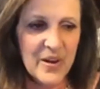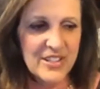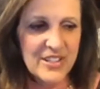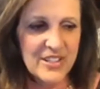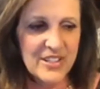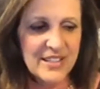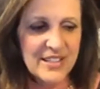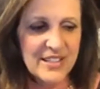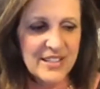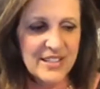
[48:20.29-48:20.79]

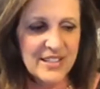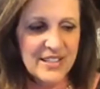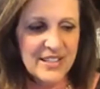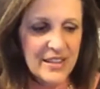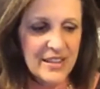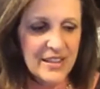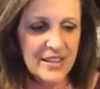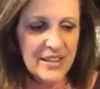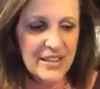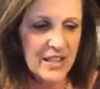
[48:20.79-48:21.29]
Anything
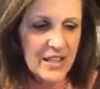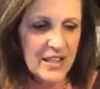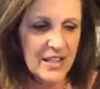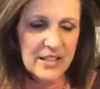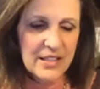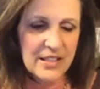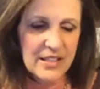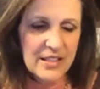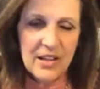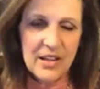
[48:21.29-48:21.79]
that's on
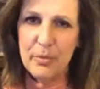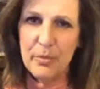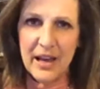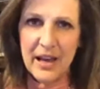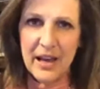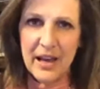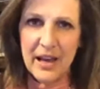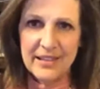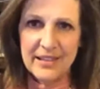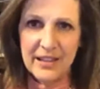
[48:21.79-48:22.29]
your
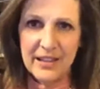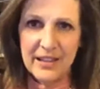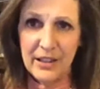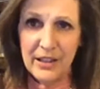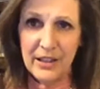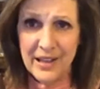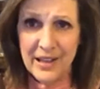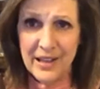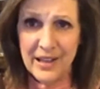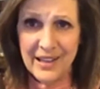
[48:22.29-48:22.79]
mind that you would
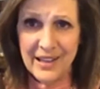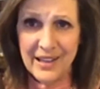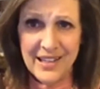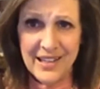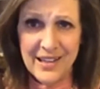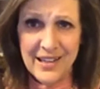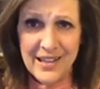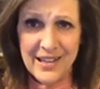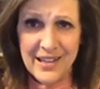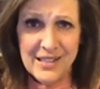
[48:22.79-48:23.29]
like to
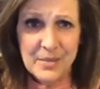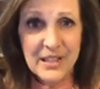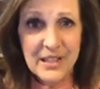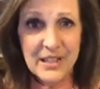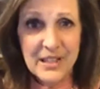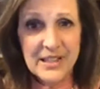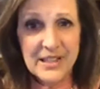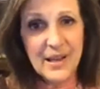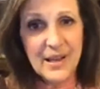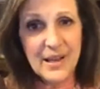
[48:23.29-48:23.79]
ask
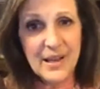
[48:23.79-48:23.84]
Melissa?